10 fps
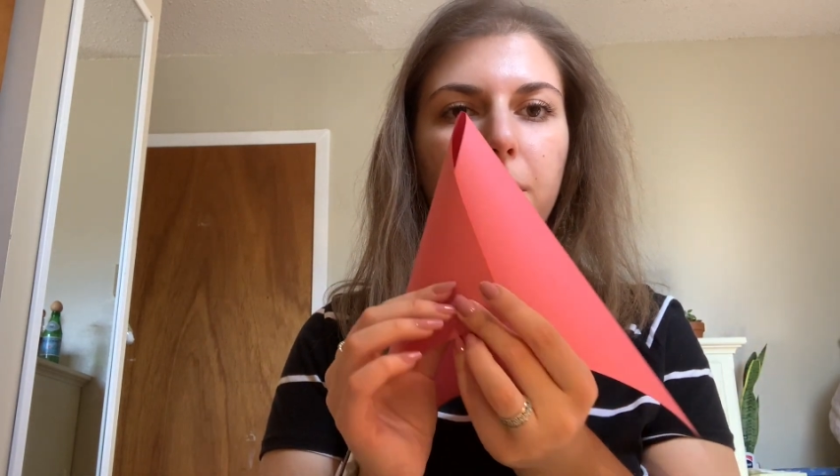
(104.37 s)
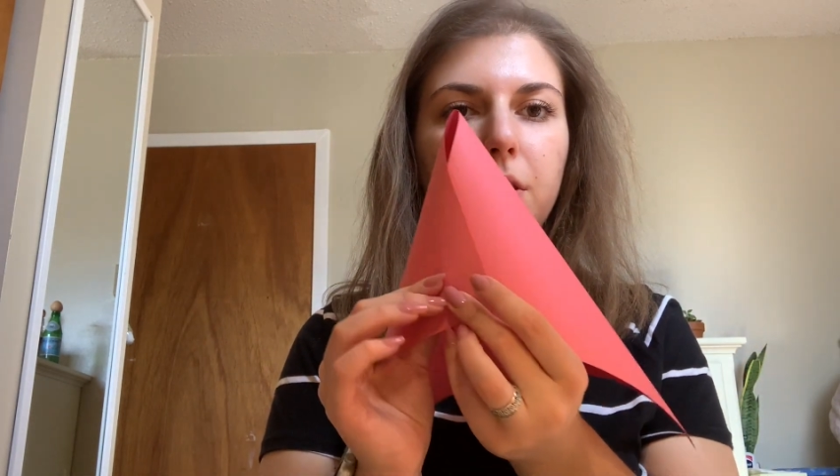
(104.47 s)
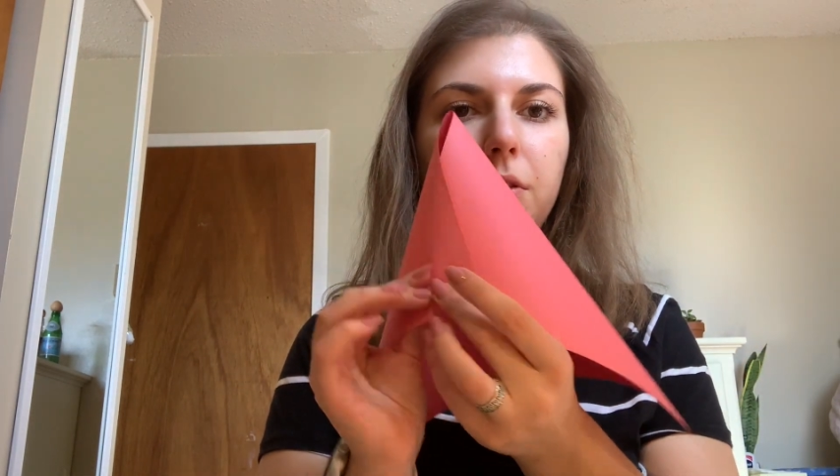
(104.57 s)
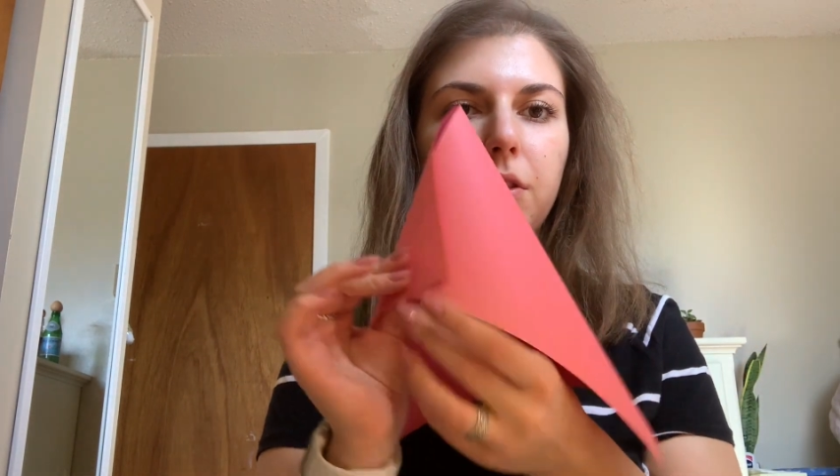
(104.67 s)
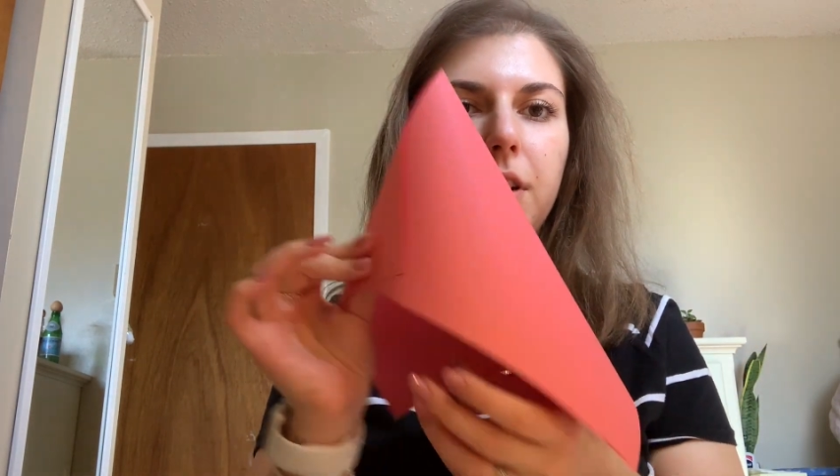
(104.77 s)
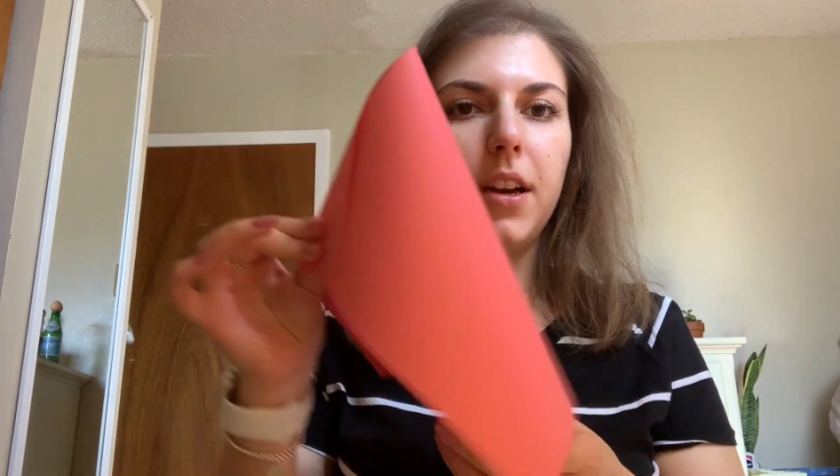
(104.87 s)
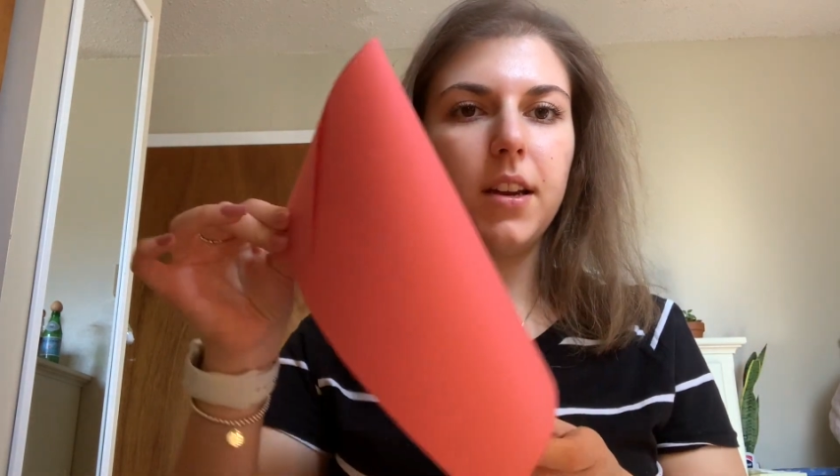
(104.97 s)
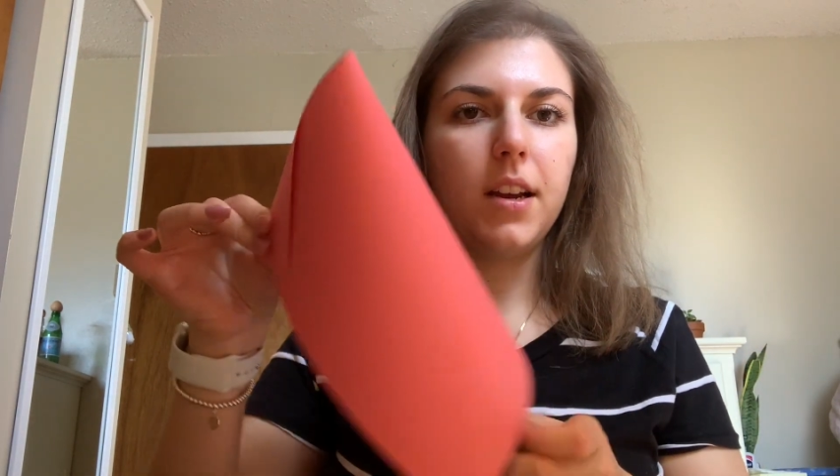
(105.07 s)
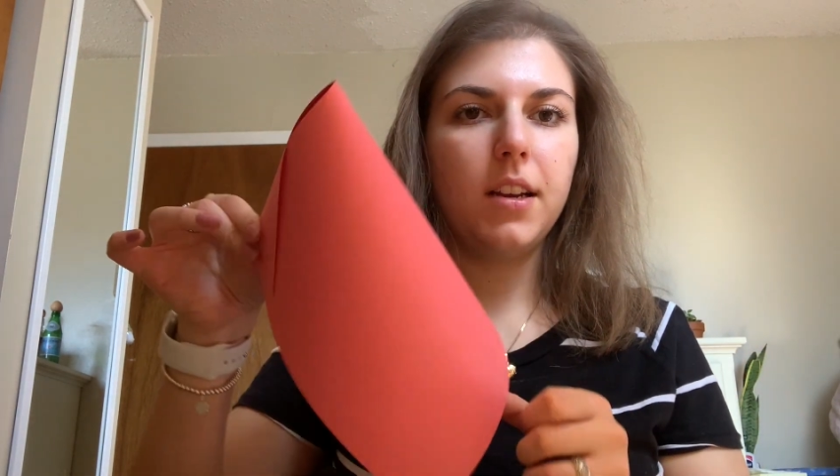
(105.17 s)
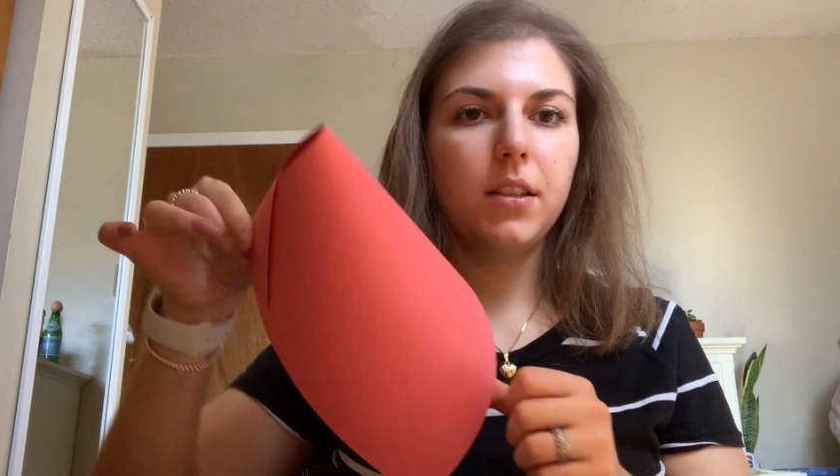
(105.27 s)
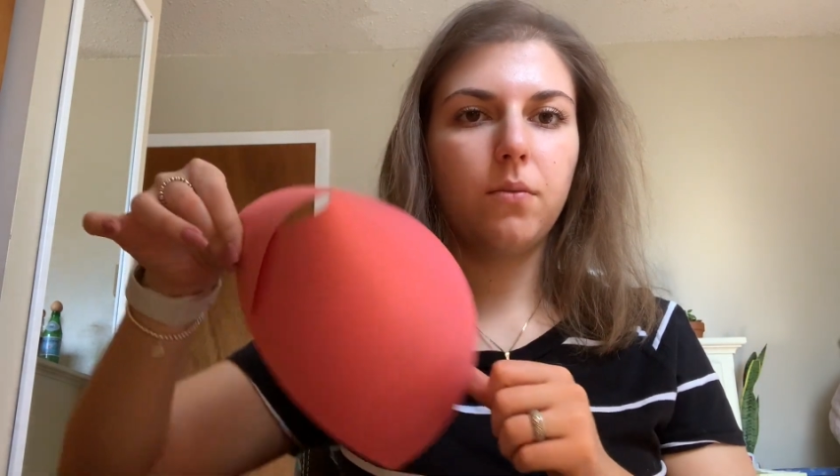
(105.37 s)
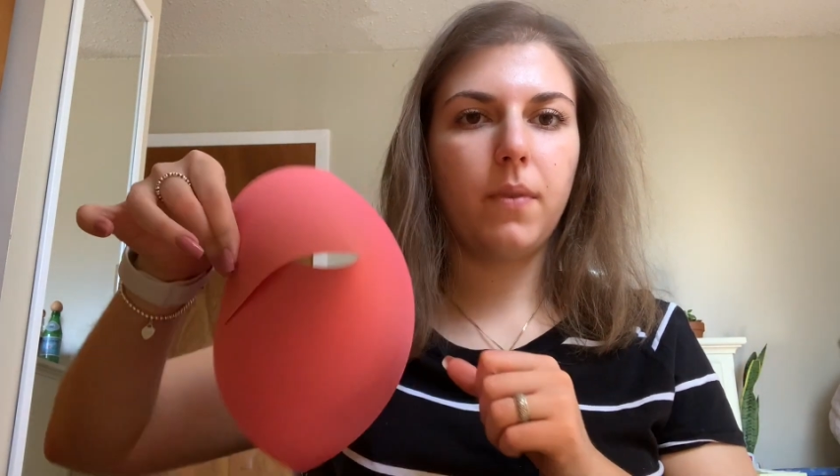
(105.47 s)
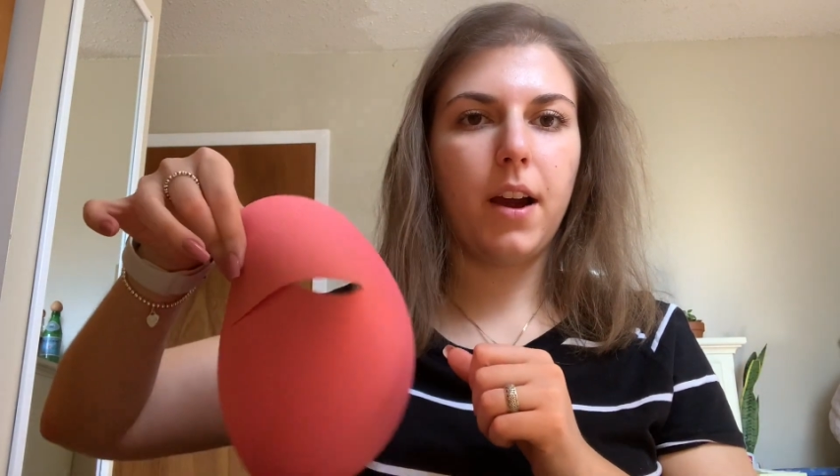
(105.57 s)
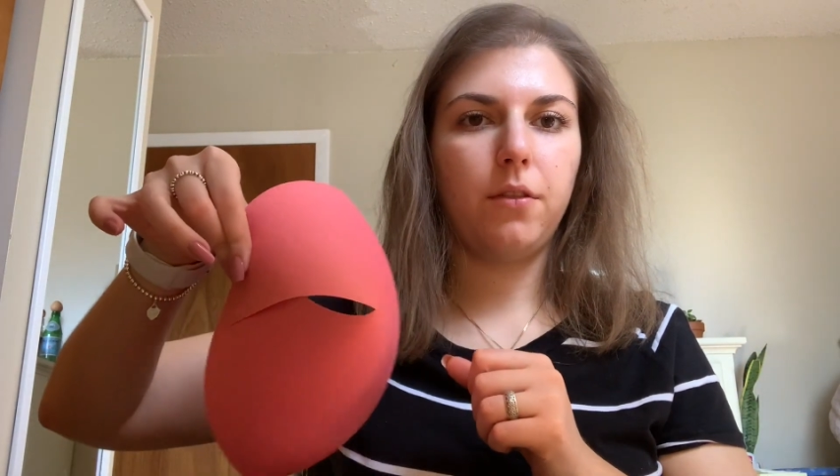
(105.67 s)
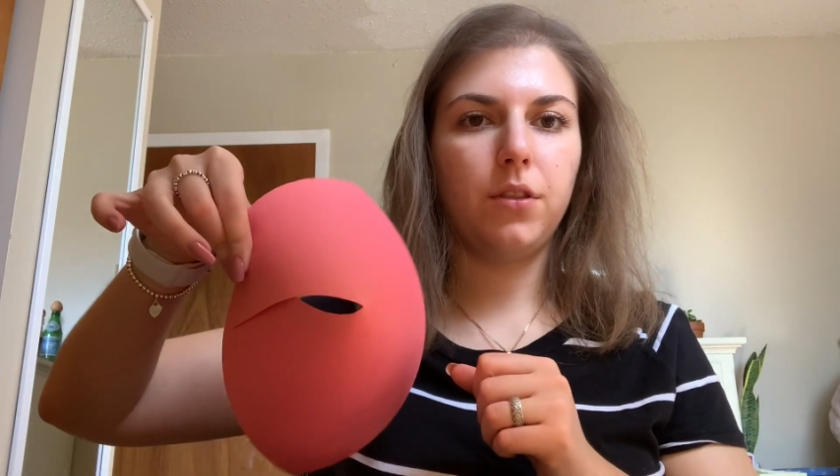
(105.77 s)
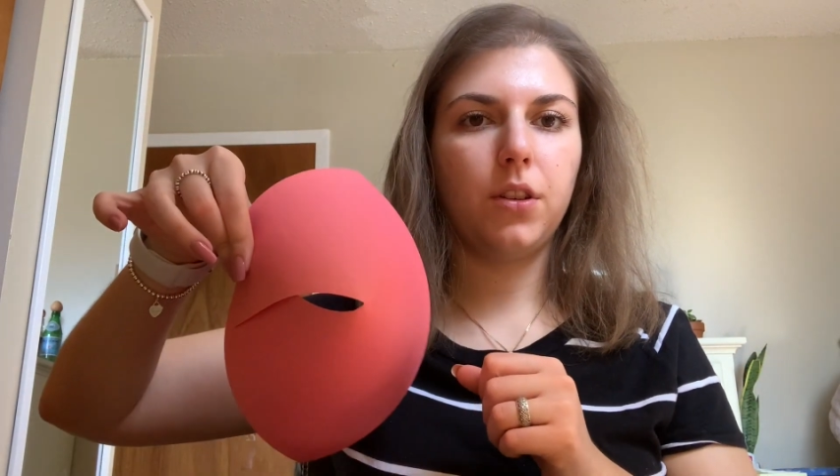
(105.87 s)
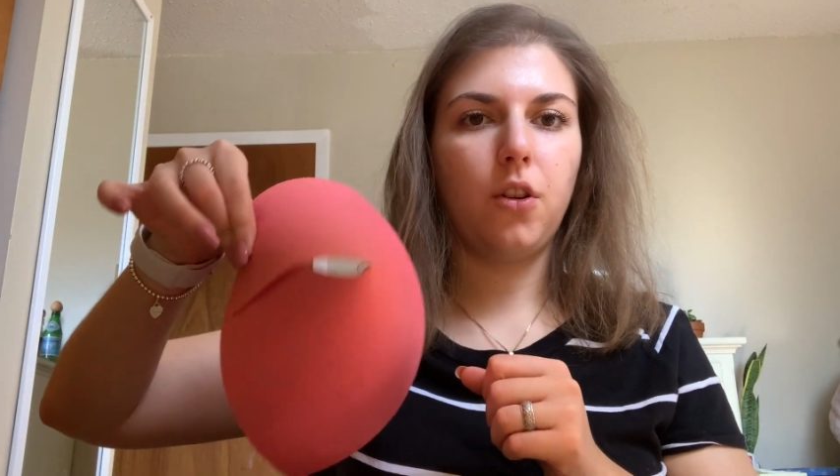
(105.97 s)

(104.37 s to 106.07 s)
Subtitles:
which will create a nice round